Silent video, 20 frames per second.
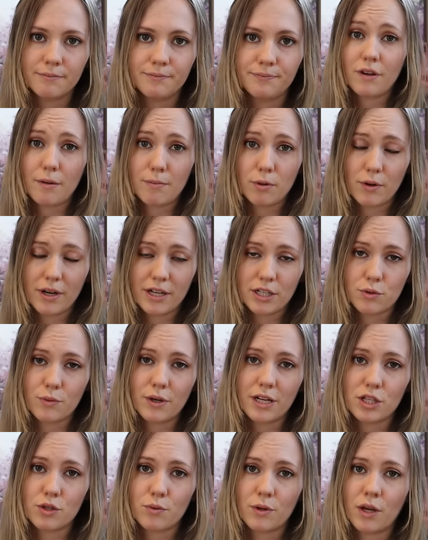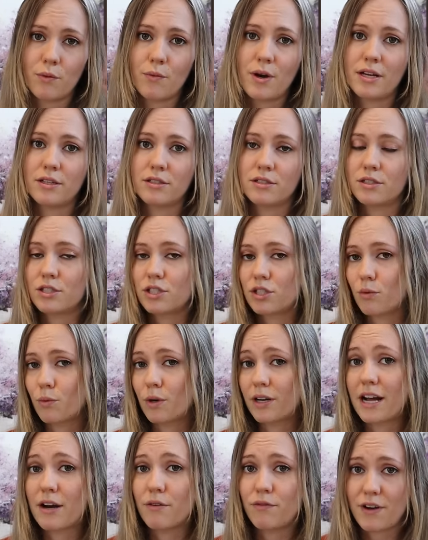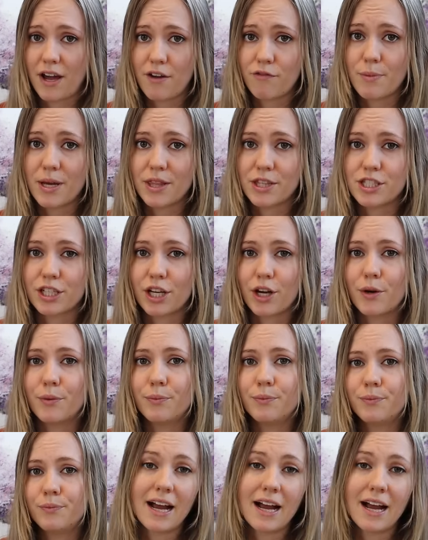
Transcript: February 2021, so we're now five months ago.